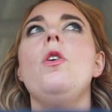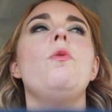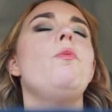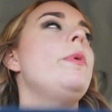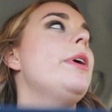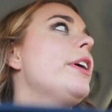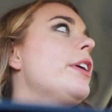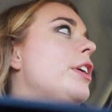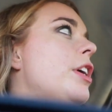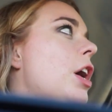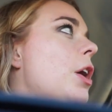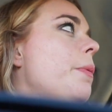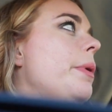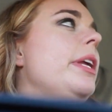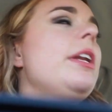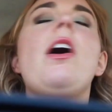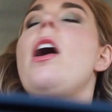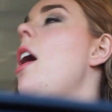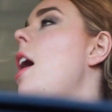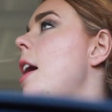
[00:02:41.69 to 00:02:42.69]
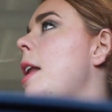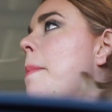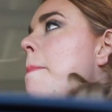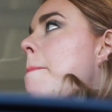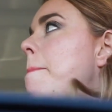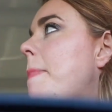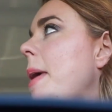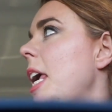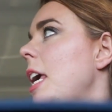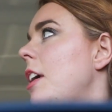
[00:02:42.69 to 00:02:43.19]
We're going on a
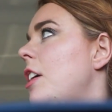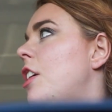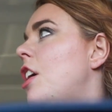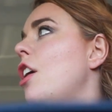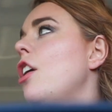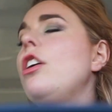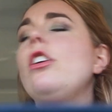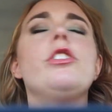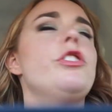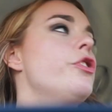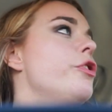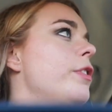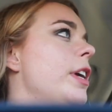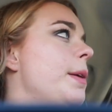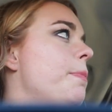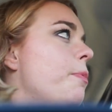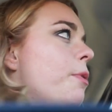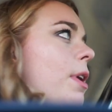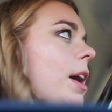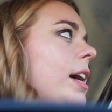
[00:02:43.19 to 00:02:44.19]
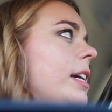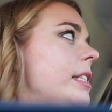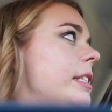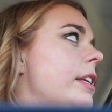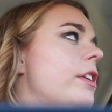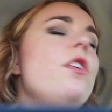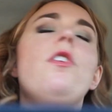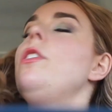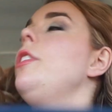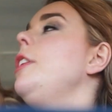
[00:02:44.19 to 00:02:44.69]
big girl trip,
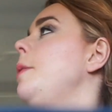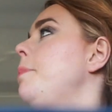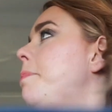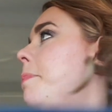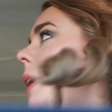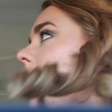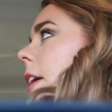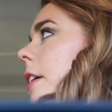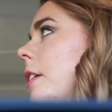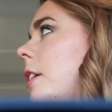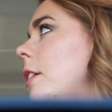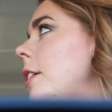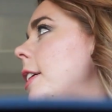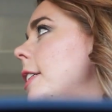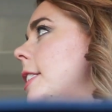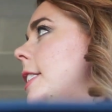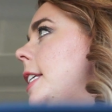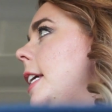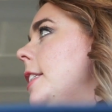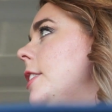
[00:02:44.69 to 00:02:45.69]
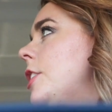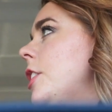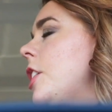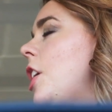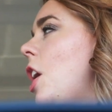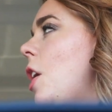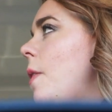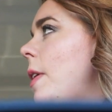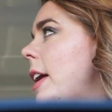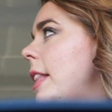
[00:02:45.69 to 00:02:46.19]
Rosalind. Only big girls get to
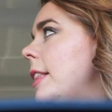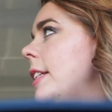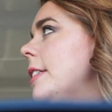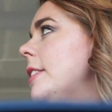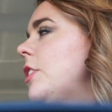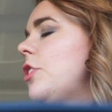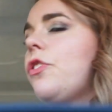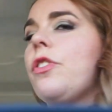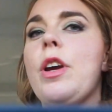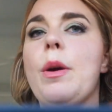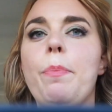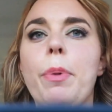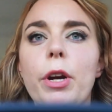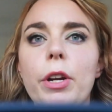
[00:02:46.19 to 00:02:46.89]
go on this trip.